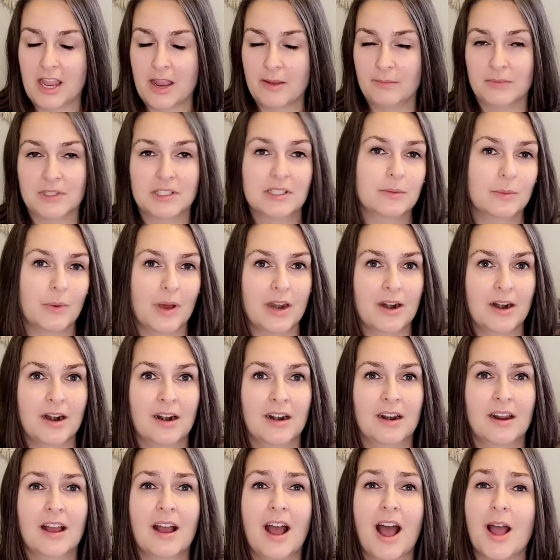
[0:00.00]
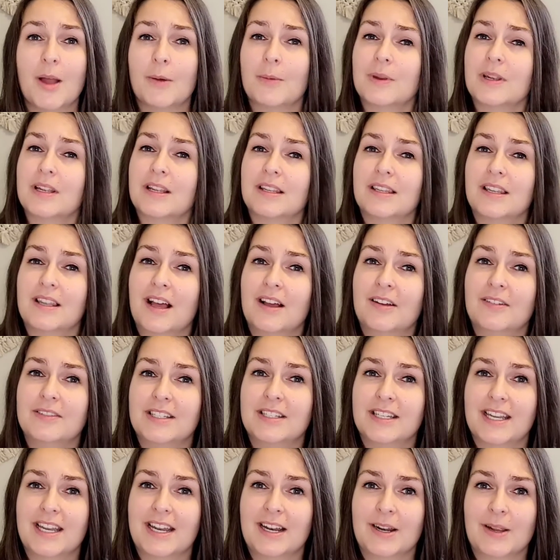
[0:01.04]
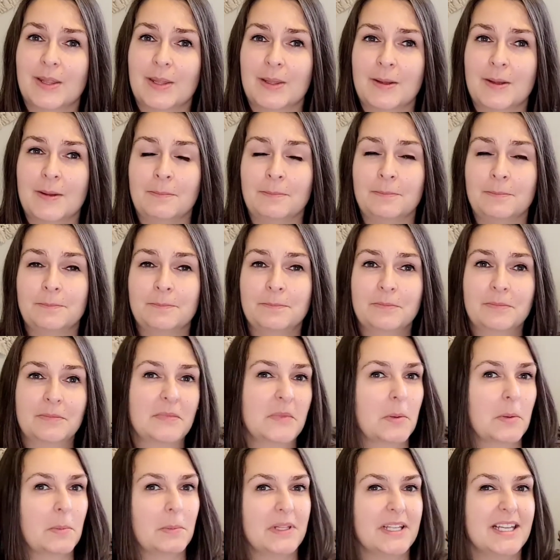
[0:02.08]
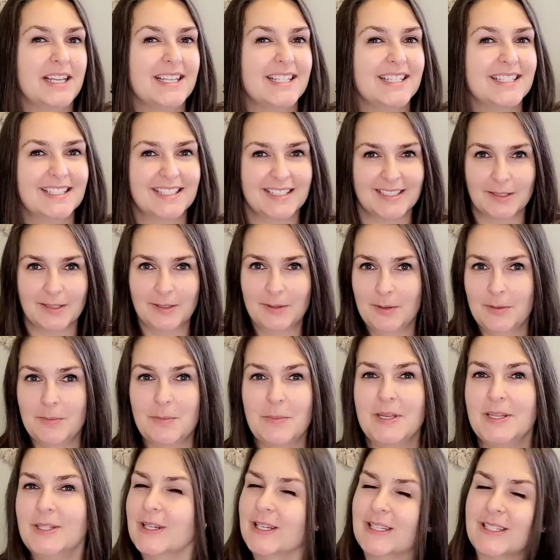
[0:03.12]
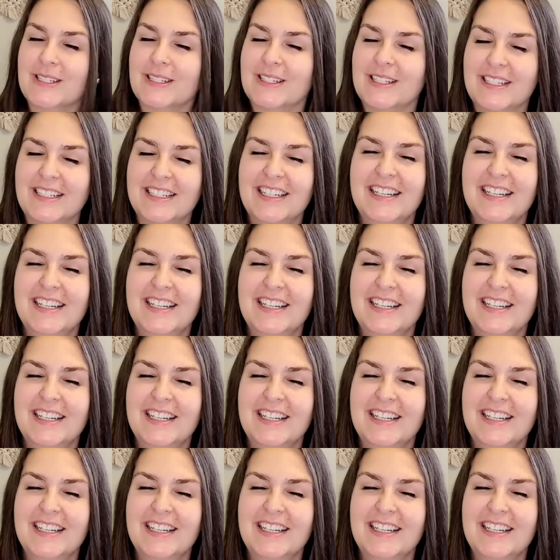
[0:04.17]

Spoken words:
sweater, I would love to hear them. Please be gentle.